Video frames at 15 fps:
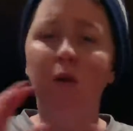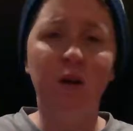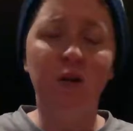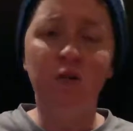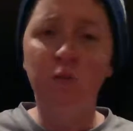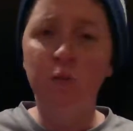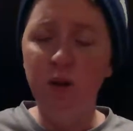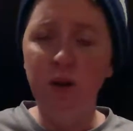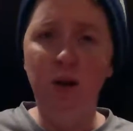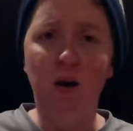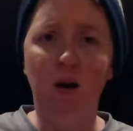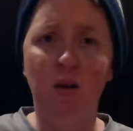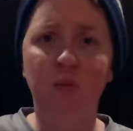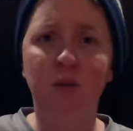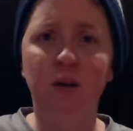It's a really
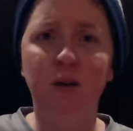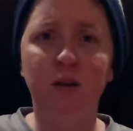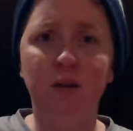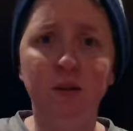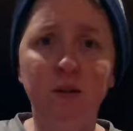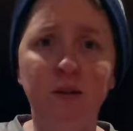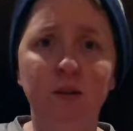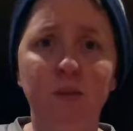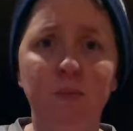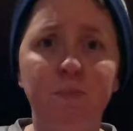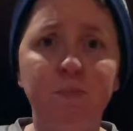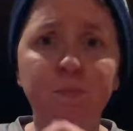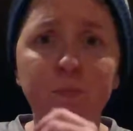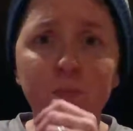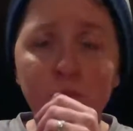complex system.
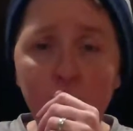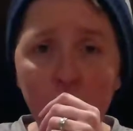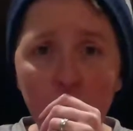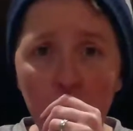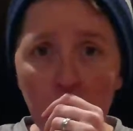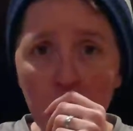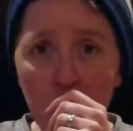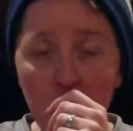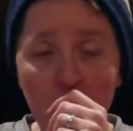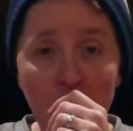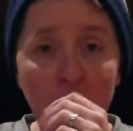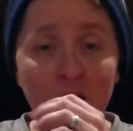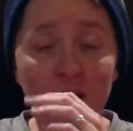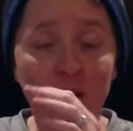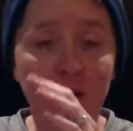
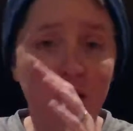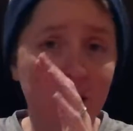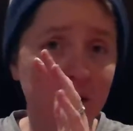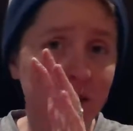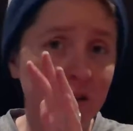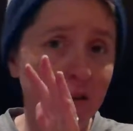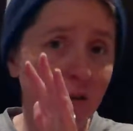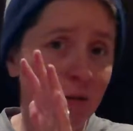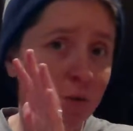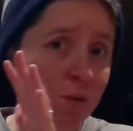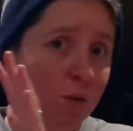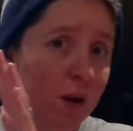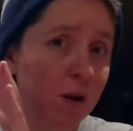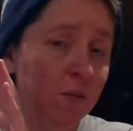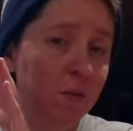And it's an
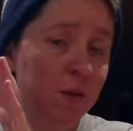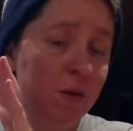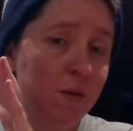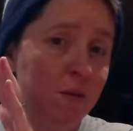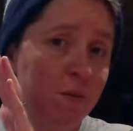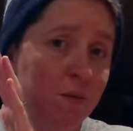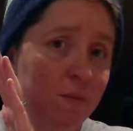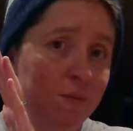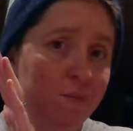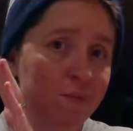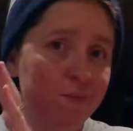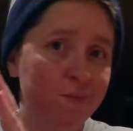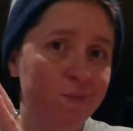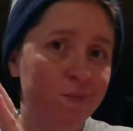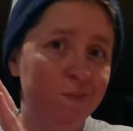incredibly
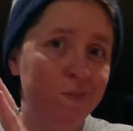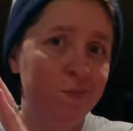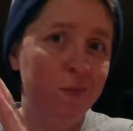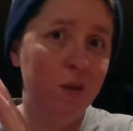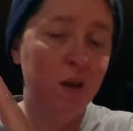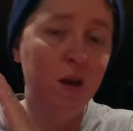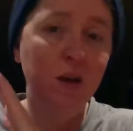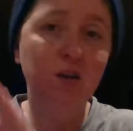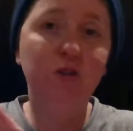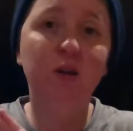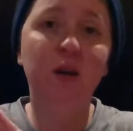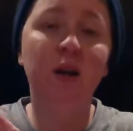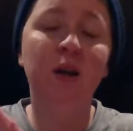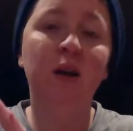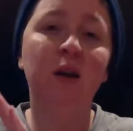
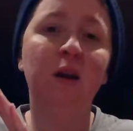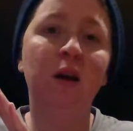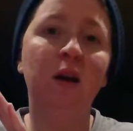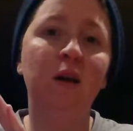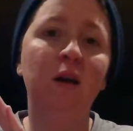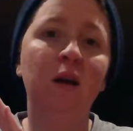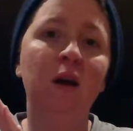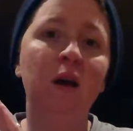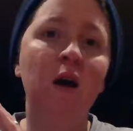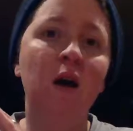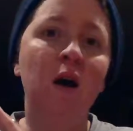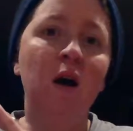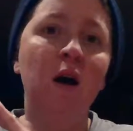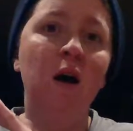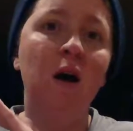intricate and
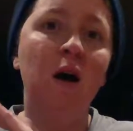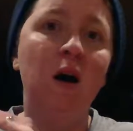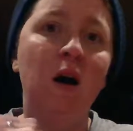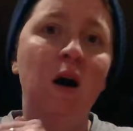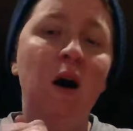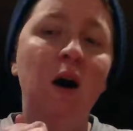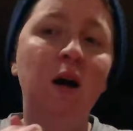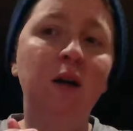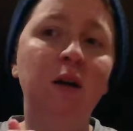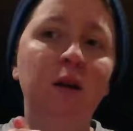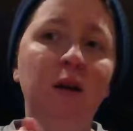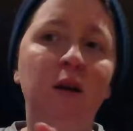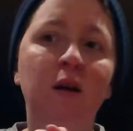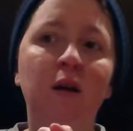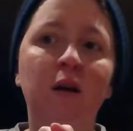
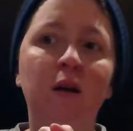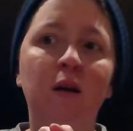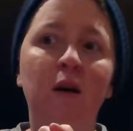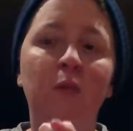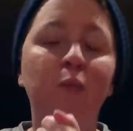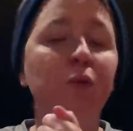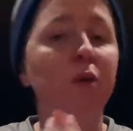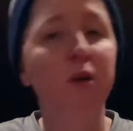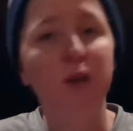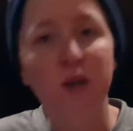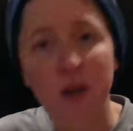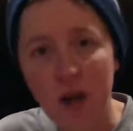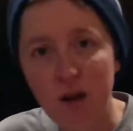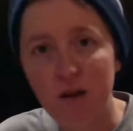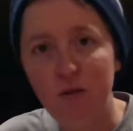
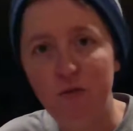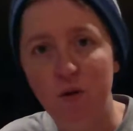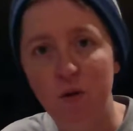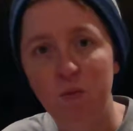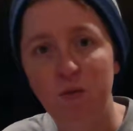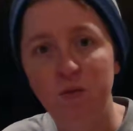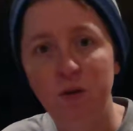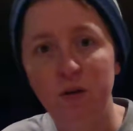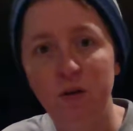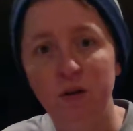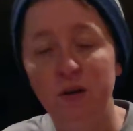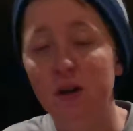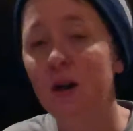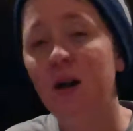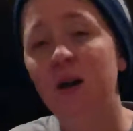unappreciated form of
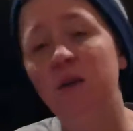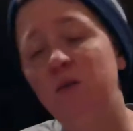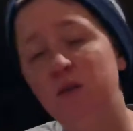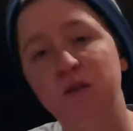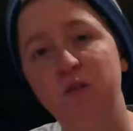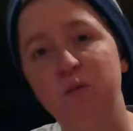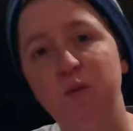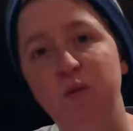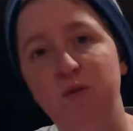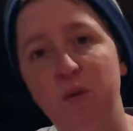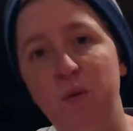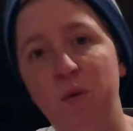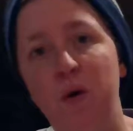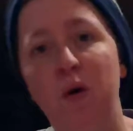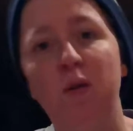literacy. And I don't just mean
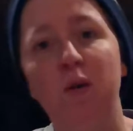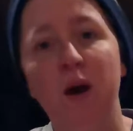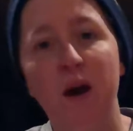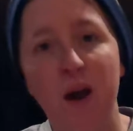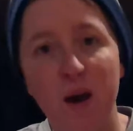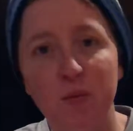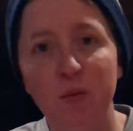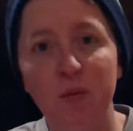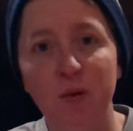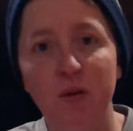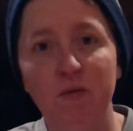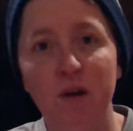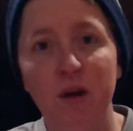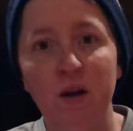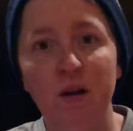football, although I am a big
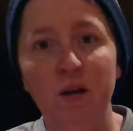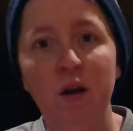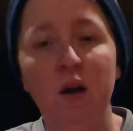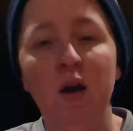fan.